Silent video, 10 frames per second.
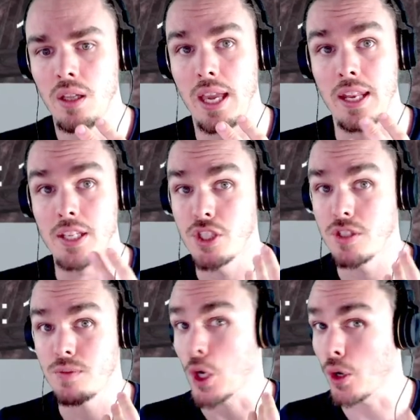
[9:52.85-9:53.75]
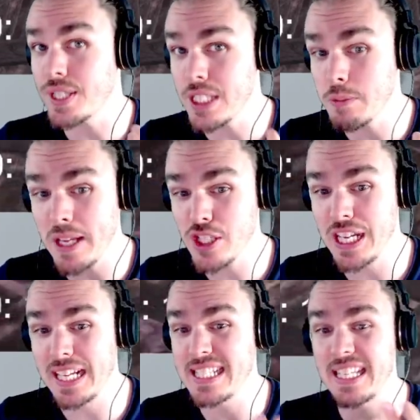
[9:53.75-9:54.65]
And it's current expansion
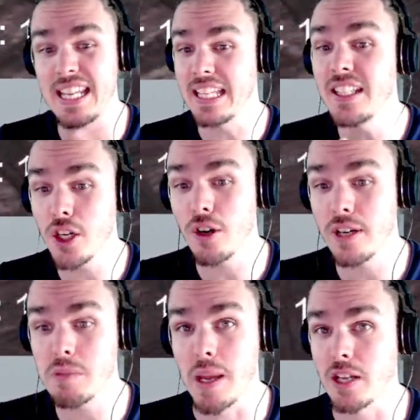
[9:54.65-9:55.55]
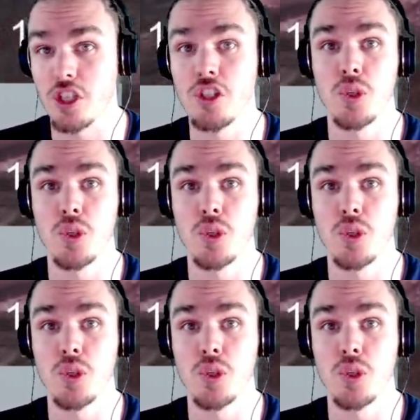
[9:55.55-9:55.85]
content in the current expansion,